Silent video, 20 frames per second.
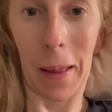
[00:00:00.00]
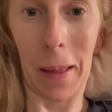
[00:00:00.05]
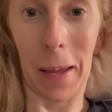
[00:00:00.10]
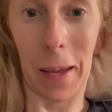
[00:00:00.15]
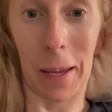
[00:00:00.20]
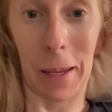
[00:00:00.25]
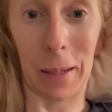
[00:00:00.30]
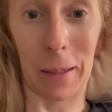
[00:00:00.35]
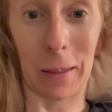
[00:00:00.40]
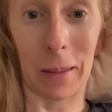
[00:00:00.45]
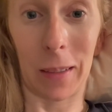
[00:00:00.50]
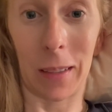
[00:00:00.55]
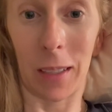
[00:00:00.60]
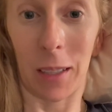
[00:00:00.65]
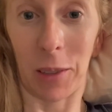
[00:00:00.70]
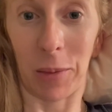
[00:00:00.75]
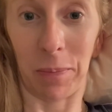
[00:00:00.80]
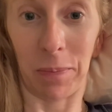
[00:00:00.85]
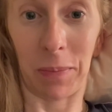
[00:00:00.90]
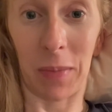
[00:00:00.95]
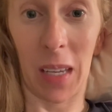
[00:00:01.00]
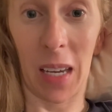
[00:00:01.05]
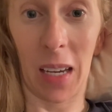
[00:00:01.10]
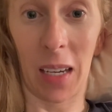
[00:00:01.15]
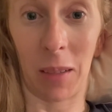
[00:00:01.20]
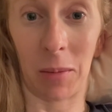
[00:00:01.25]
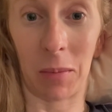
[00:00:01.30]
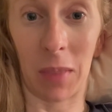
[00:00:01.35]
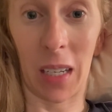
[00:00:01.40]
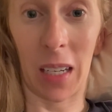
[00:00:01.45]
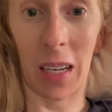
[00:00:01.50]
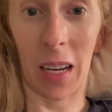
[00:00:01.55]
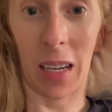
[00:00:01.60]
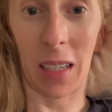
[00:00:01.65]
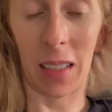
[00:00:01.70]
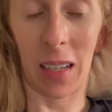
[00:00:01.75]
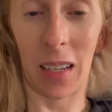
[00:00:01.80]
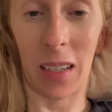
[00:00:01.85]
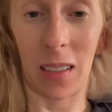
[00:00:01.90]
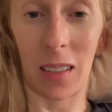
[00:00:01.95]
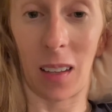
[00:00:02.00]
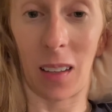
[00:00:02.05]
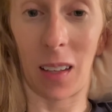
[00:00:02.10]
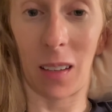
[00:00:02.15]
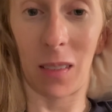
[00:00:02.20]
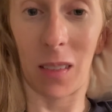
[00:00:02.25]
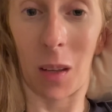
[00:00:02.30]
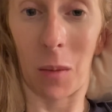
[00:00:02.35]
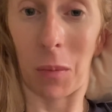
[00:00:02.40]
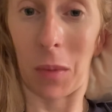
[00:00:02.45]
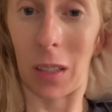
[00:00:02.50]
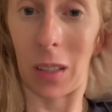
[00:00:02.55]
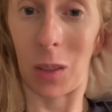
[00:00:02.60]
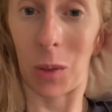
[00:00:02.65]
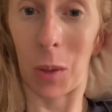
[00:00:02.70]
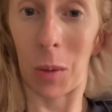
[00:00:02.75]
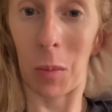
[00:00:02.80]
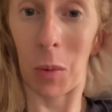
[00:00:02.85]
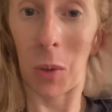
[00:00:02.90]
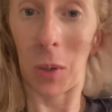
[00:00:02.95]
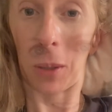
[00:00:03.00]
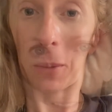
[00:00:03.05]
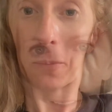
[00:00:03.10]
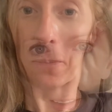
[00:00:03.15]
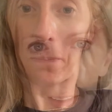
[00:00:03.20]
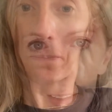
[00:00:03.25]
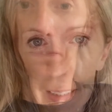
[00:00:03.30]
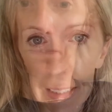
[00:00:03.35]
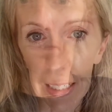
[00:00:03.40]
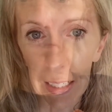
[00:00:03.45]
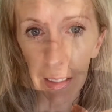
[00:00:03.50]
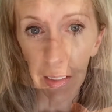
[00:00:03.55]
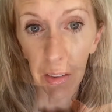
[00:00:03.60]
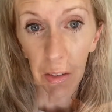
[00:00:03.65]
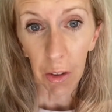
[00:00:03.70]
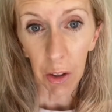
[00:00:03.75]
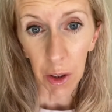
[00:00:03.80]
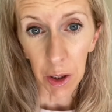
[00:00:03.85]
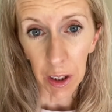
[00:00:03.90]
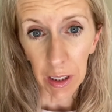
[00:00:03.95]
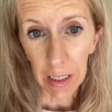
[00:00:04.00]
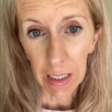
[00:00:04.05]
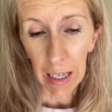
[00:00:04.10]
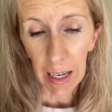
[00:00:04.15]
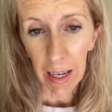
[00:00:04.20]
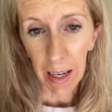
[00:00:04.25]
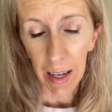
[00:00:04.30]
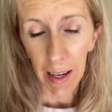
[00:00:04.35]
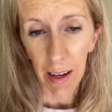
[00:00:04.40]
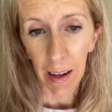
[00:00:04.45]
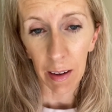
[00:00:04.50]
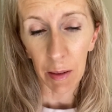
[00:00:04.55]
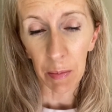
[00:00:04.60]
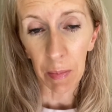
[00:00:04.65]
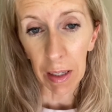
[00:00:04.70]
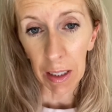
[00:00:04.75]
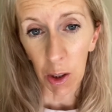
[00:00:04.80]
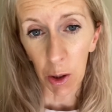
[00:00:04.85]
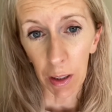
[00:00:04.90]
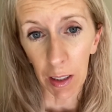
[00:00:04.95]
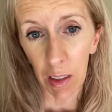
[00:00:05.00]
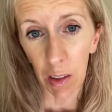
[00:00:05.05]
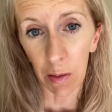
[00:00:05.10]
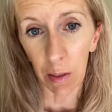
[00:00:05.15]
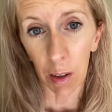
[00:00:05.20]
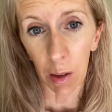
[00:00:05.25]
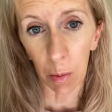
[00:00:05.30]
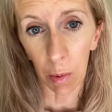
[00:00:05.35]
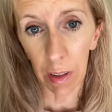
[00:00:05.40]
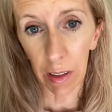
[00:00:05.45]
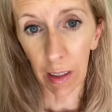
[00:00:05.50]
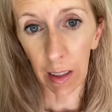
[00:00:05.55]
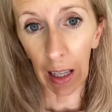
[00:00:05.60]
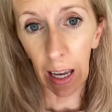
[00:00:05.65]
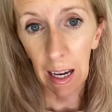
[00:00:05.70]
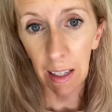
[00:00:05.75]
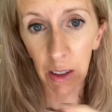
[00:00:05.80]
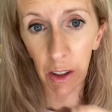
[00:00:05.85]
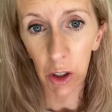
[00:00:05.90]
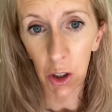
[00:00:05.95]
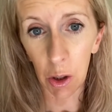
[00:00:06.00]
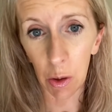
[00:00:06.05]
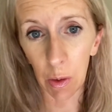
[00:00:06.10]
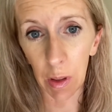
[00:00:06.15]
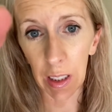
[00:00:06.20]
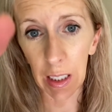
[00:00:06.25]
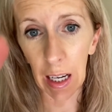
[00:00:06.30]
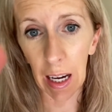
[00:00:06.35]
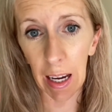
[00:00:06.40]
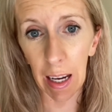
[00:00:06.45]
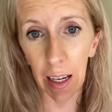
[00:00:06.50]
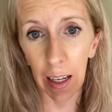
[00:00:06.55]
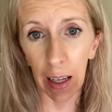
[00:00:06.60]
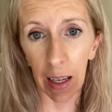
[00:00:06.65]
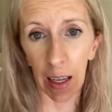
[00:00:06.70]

And yeah, in 9 days, I'll have something to report. Today is Thursday. My transfer was last Tuesday,